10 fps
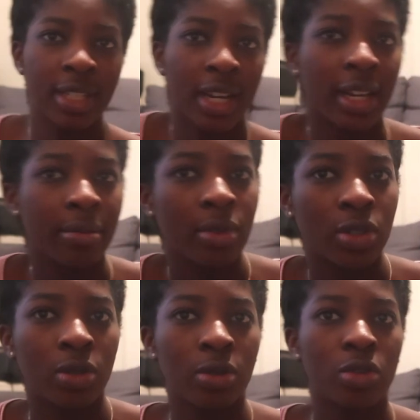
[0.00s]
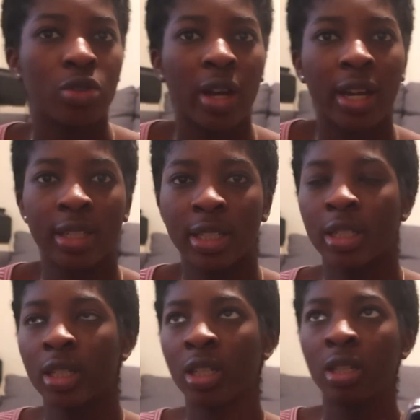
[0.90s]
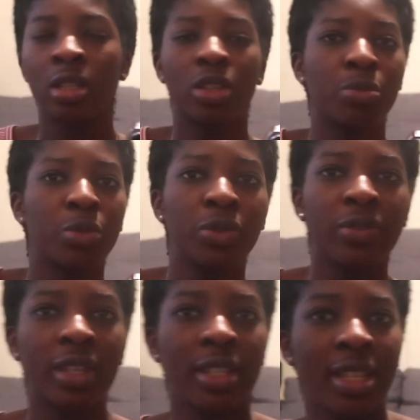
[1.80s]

Time to track the movies